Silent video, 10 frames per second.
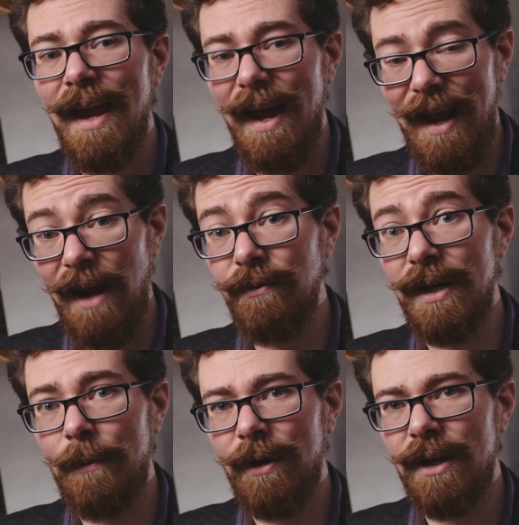and every
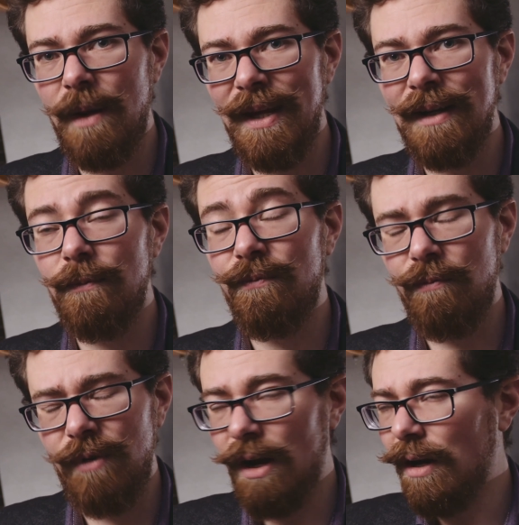day when I come in,
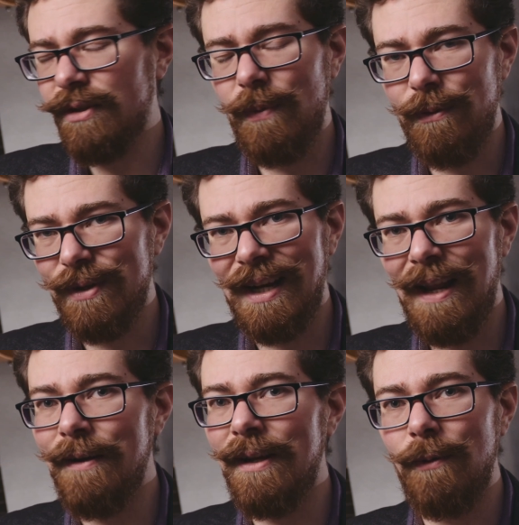regardless of whether it's
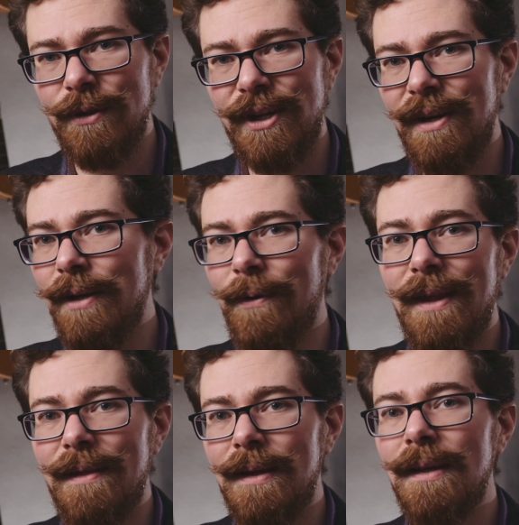cloudy or sunny or
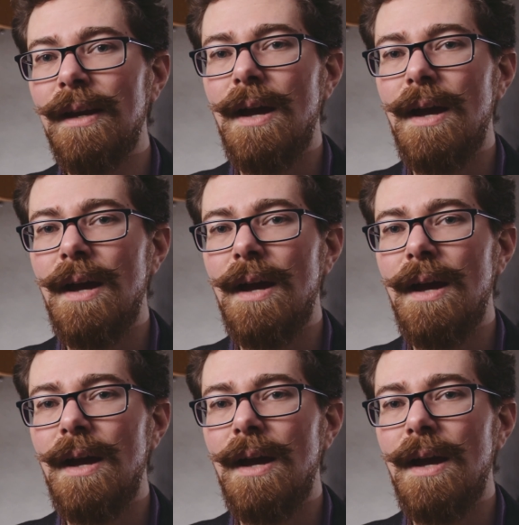anything,